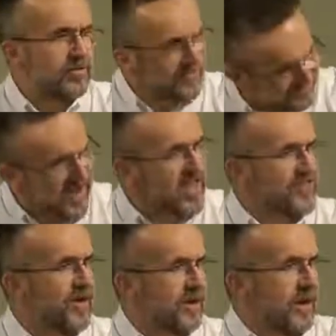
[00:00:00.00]
the
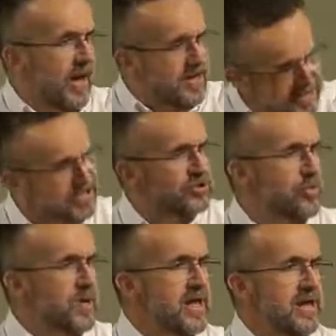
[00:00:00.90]
faith that it needs
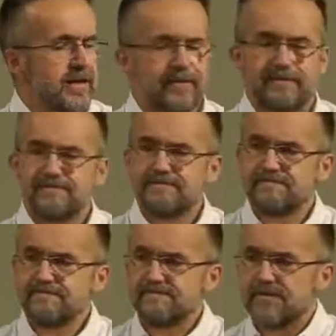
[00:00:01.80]
to be?
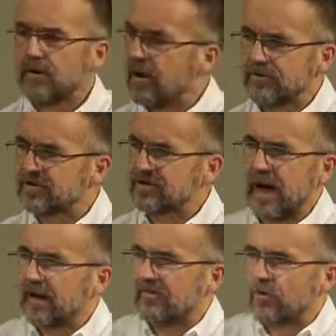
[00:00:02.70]
Now, I
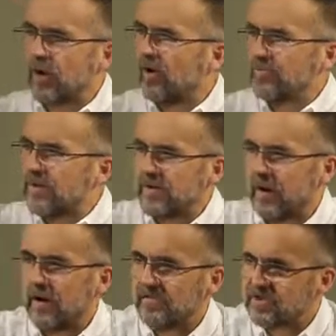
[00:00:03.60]
understand. I've been
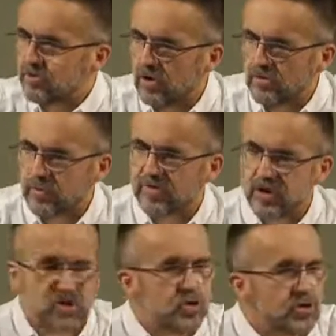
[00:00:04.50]
there. I've struggled
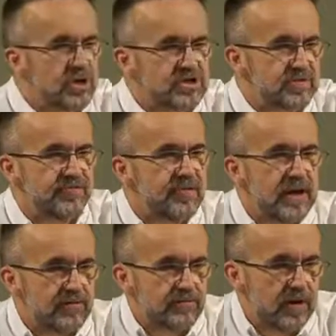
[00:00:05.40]
with assurance of
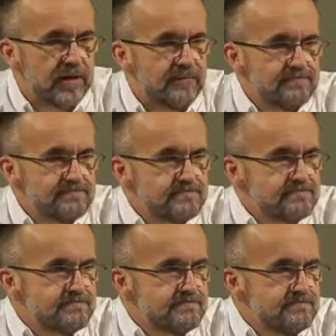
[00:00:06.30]
faith, right?
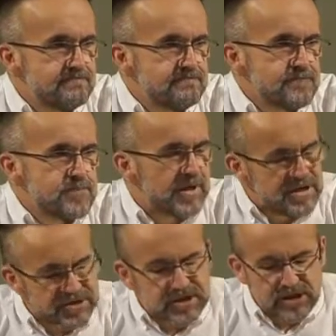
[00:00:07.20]

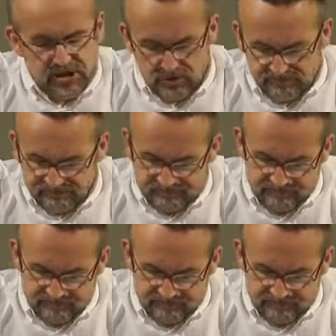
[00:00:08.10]
But here's the issue.